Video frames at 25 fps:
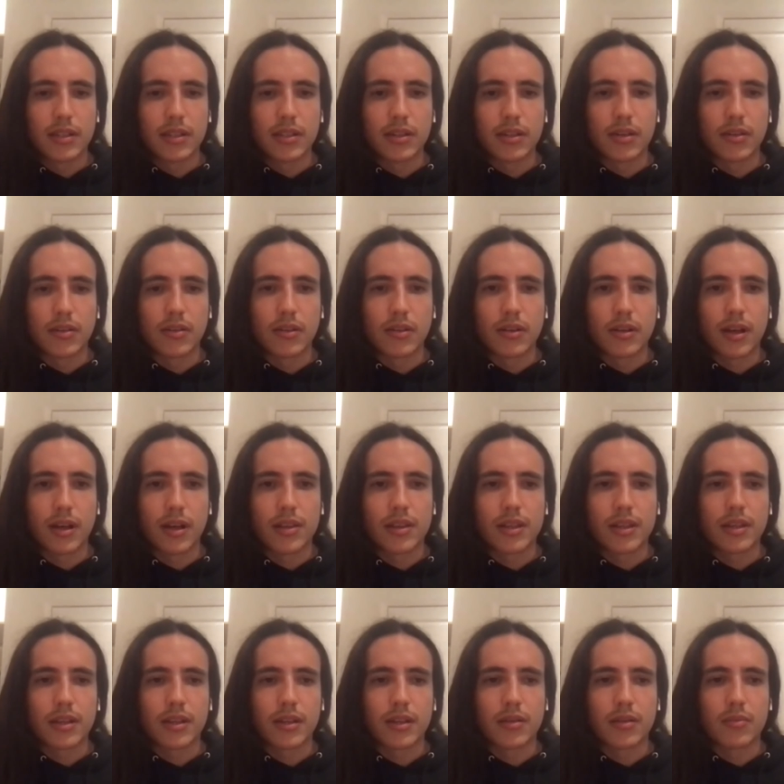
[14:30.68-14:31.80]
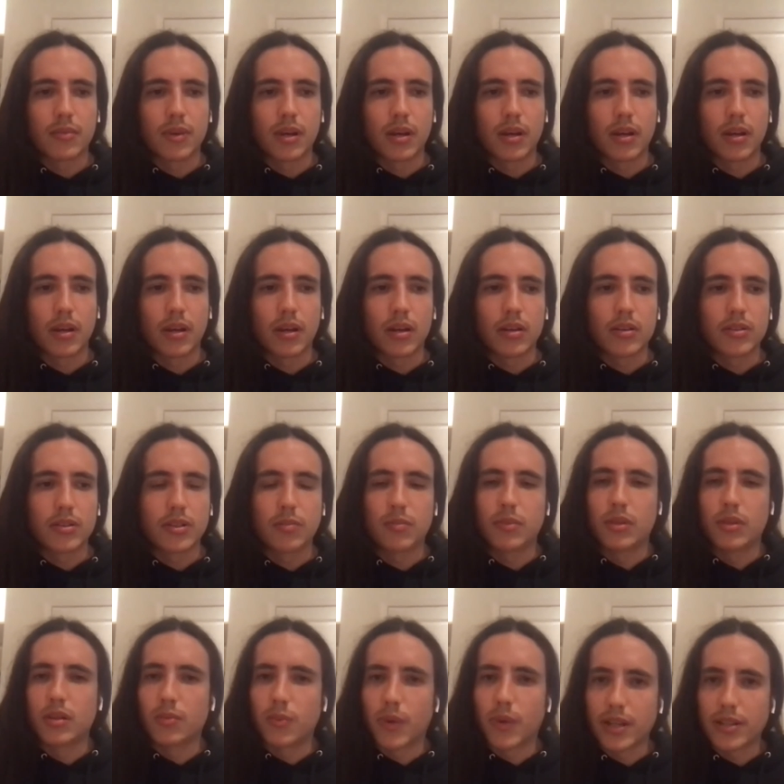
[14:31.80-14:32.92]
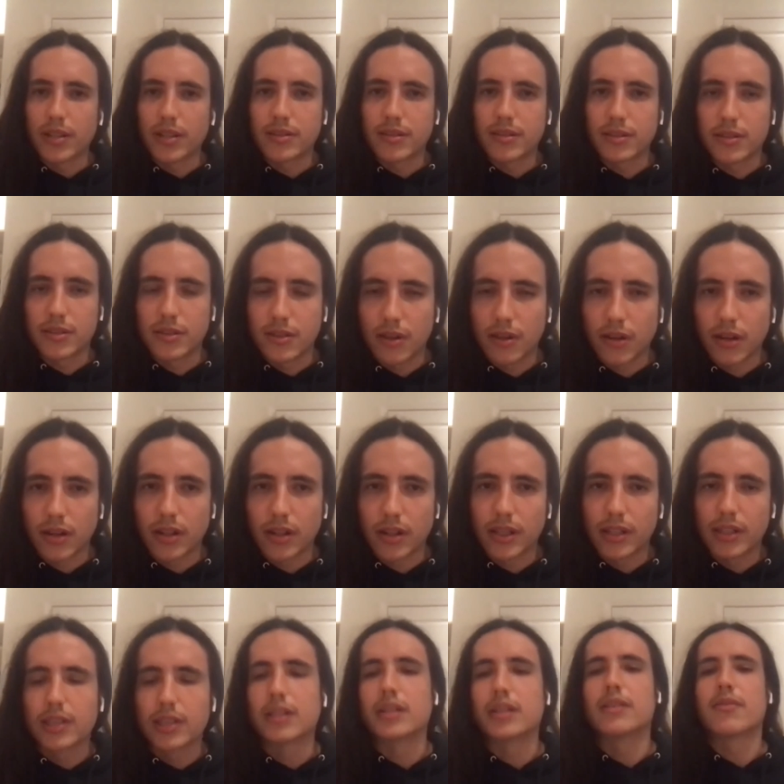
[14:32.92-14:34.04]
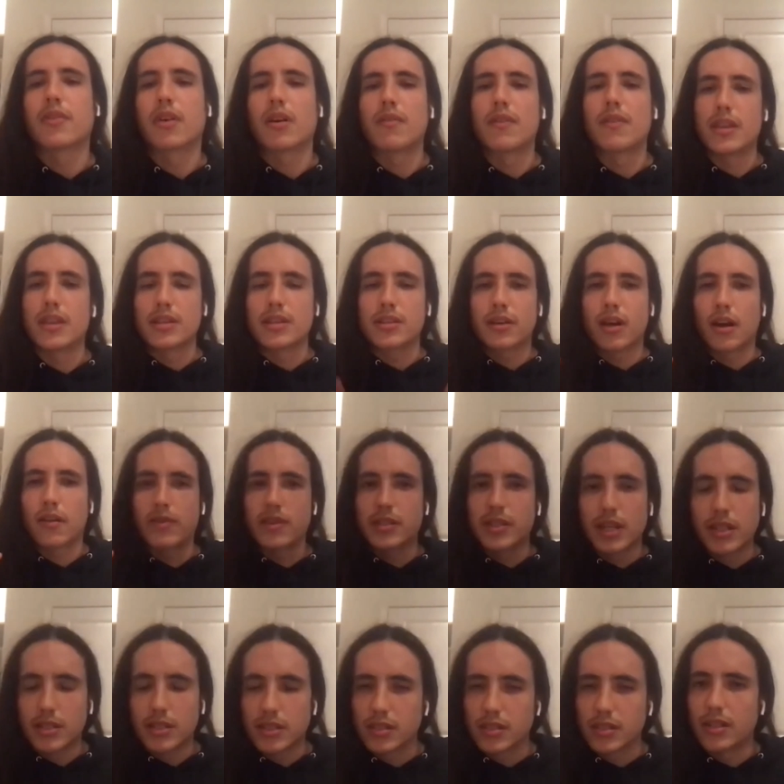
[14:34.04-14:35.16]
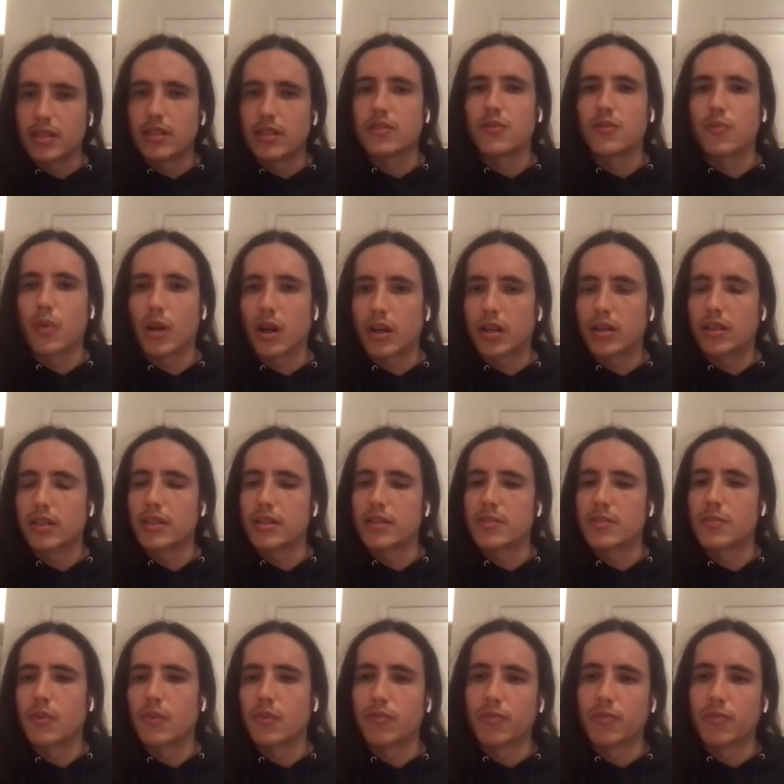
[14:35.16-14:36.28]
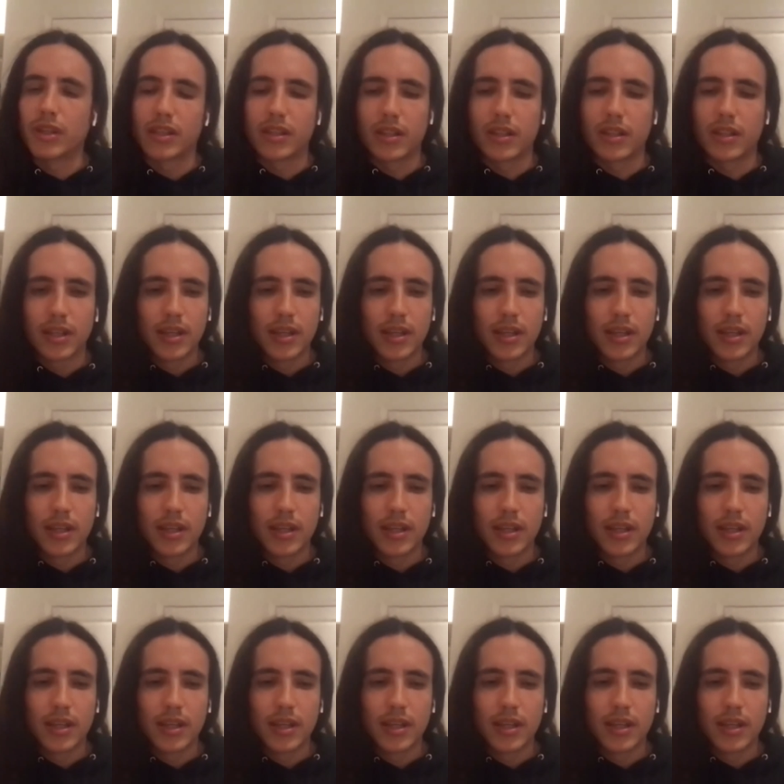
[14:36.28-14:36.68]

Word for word: you know i think uh, uh, some good ways to start in getting involved in this conversation in this work in this movement